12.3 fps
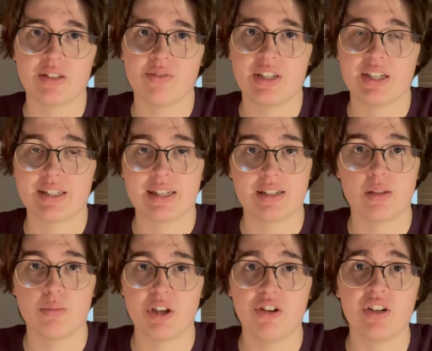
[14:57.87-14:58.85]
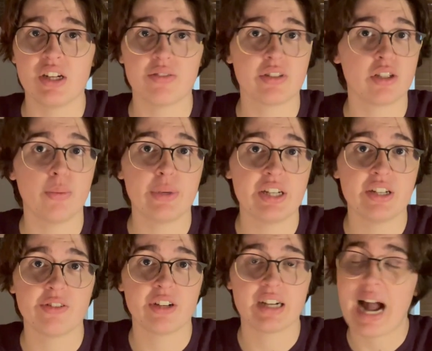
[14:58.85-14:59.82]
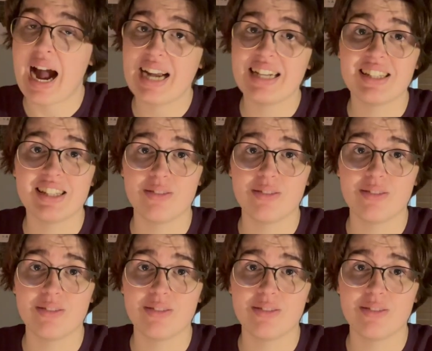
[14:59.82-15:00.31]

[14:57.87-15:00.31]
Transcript: of the accessibility of so many different kinds